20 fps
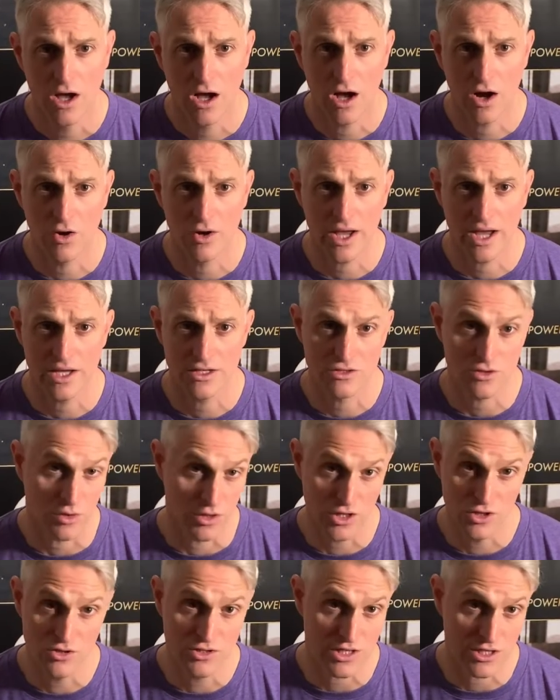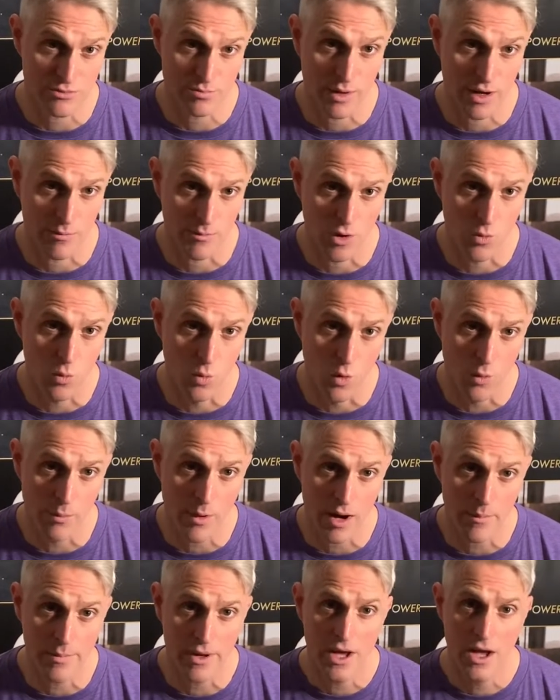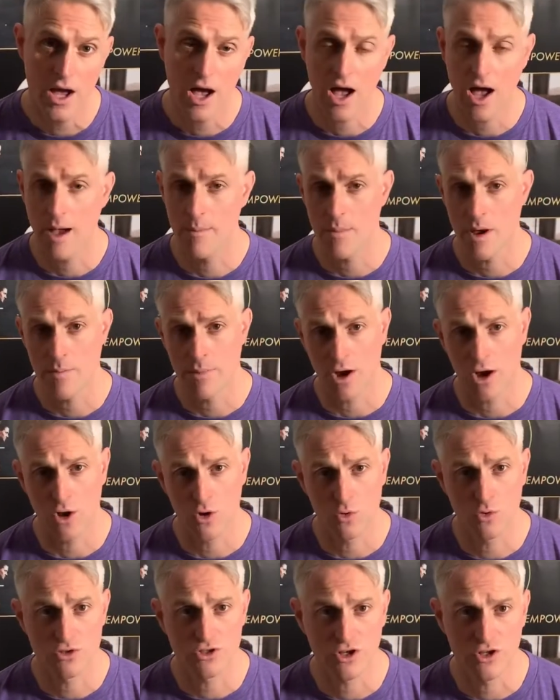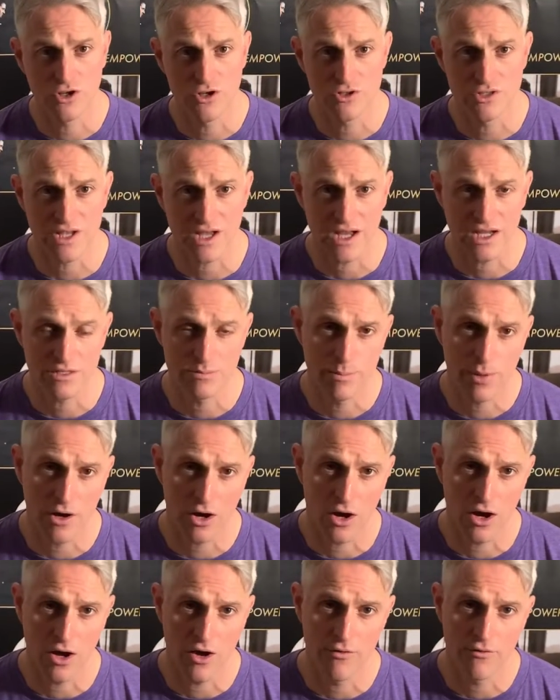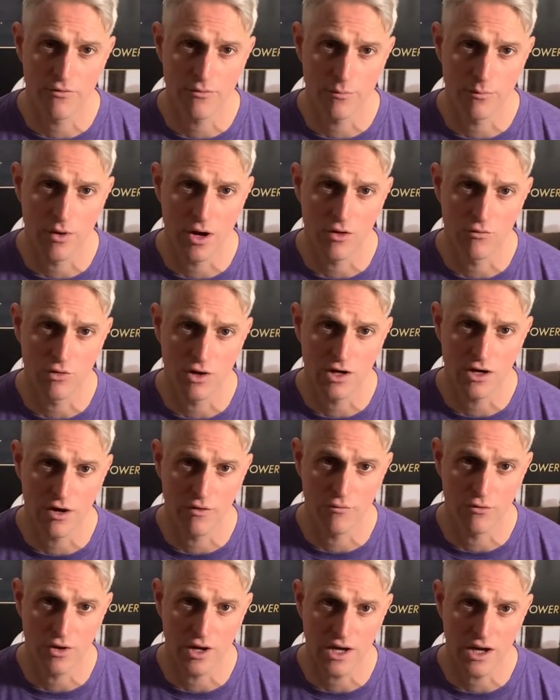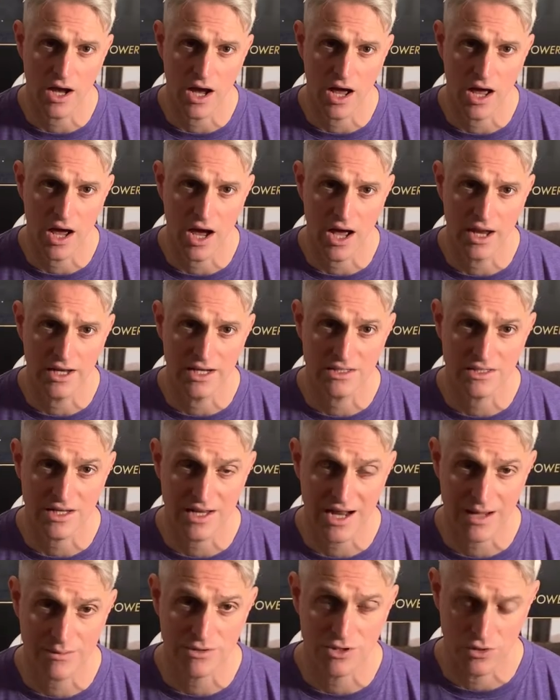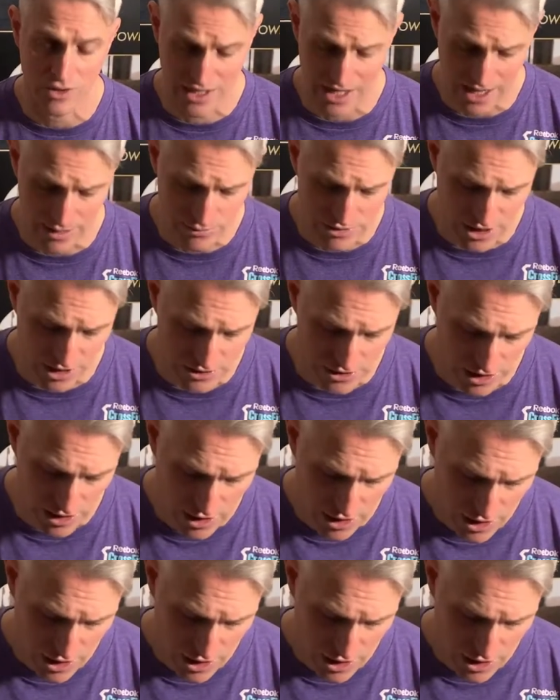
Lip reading: Okay, so I used it as part of my warm-up, but I also use it as part of my recovery, and it's an absolute game changer.